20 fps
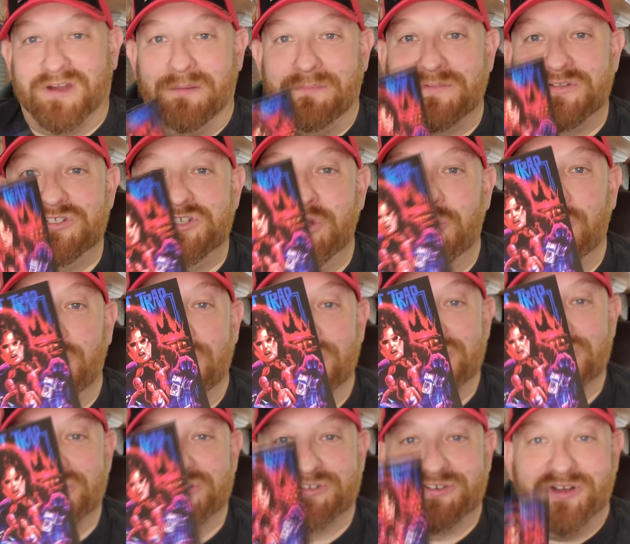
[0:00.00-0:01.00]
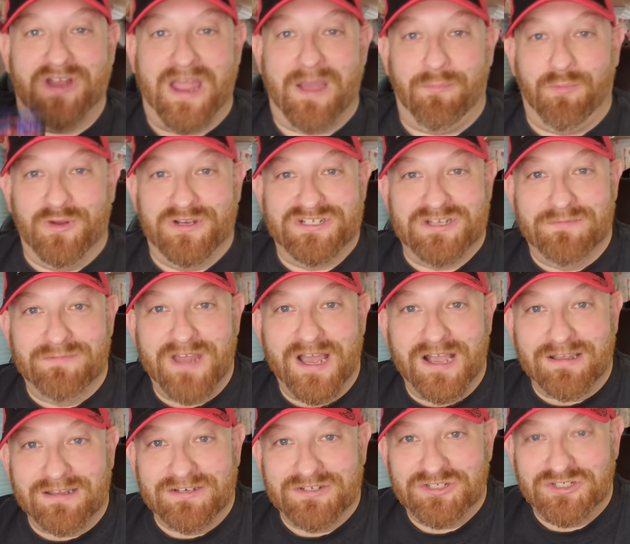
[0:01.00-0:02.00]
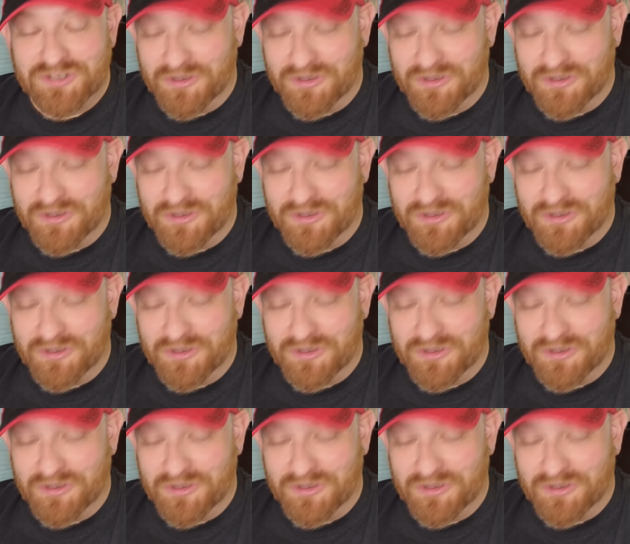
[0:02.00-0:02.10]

from Tourist Trap, which I'm not going to